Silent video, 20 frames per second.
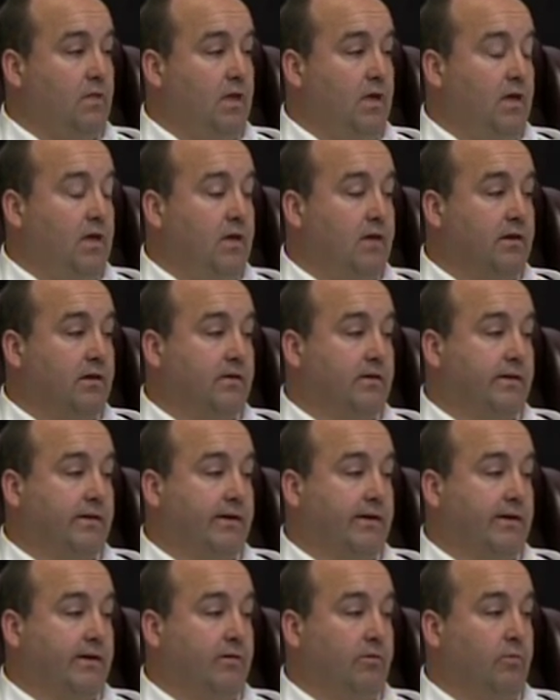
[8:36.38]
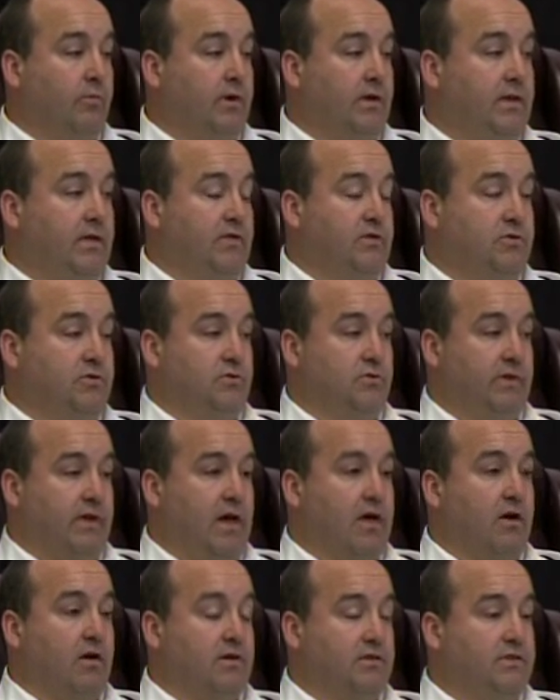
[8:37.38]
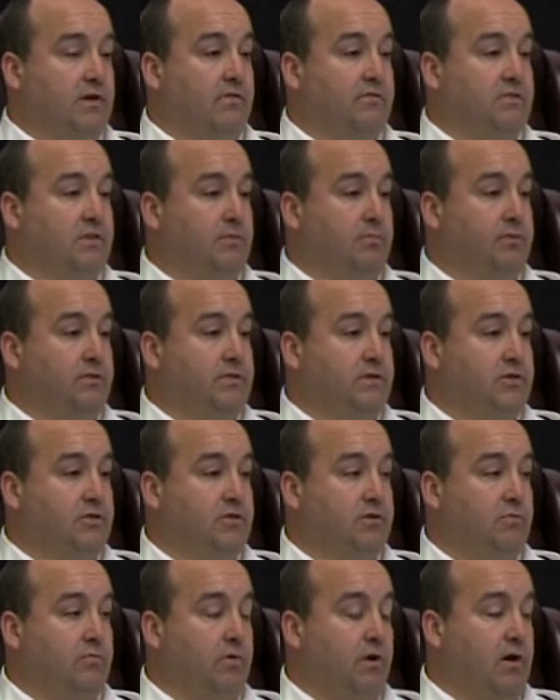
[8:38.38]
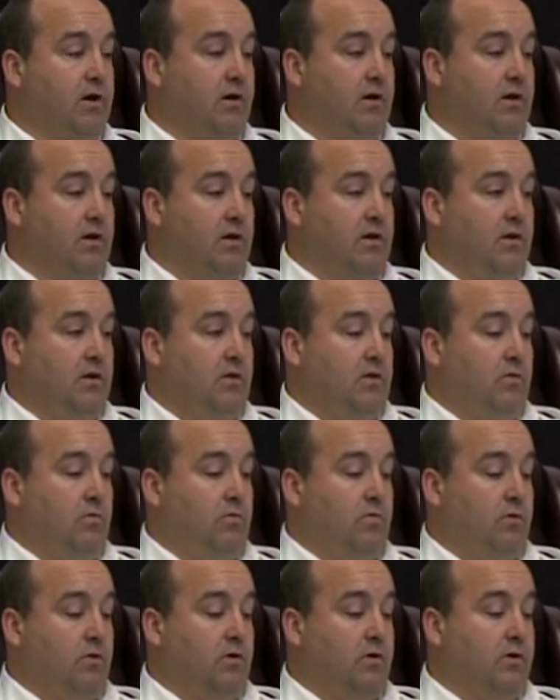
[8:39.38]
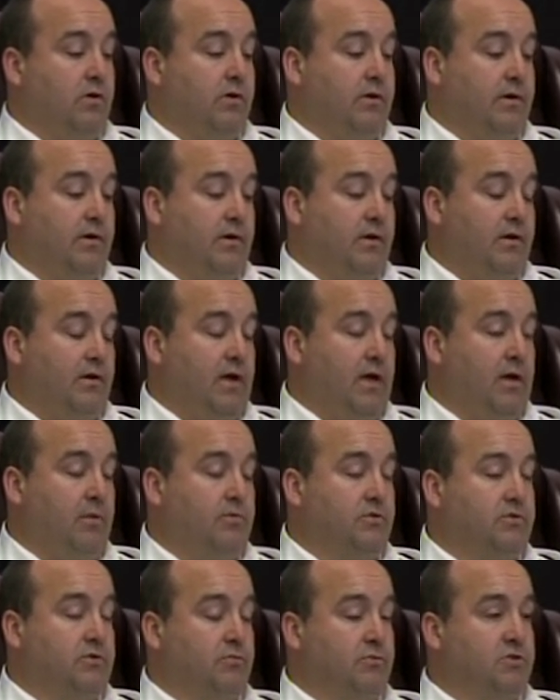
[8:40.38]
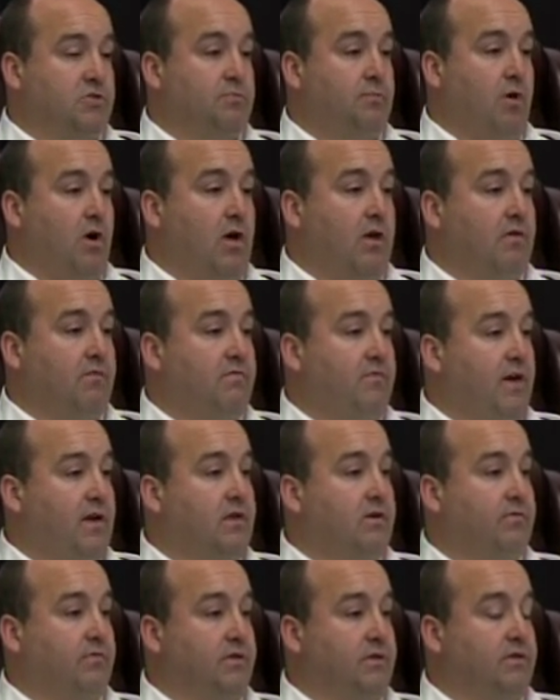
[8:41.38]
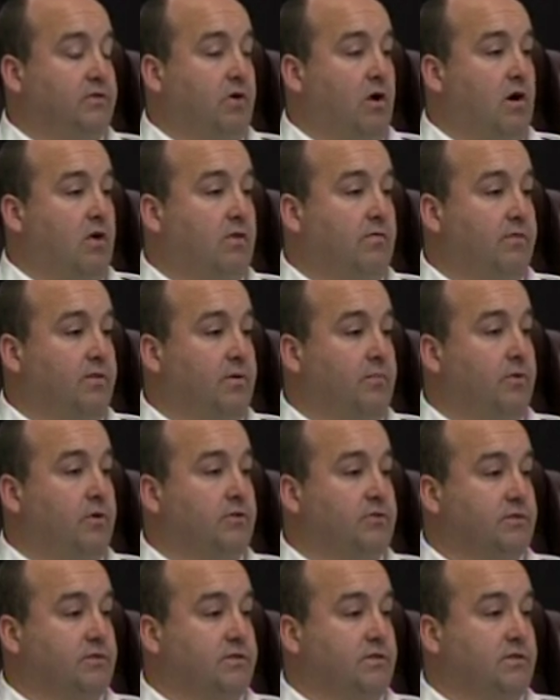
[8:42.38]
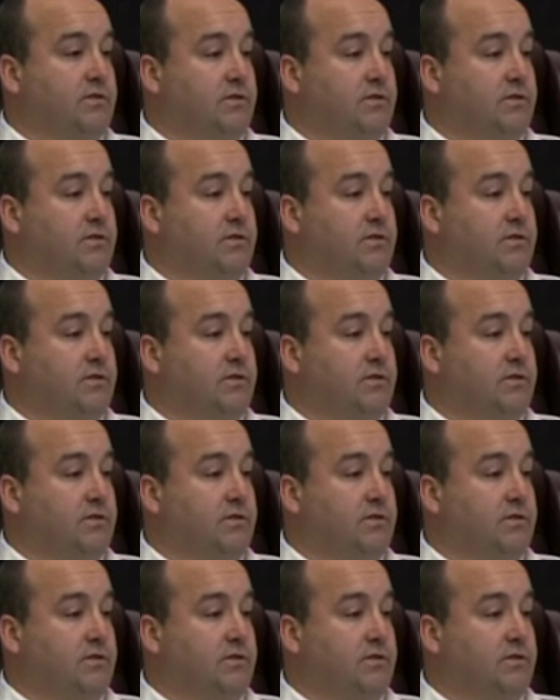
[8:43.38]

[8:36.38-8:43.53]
and we need to get ourselves in a position where we're able to respond effectively to all of the emergencies that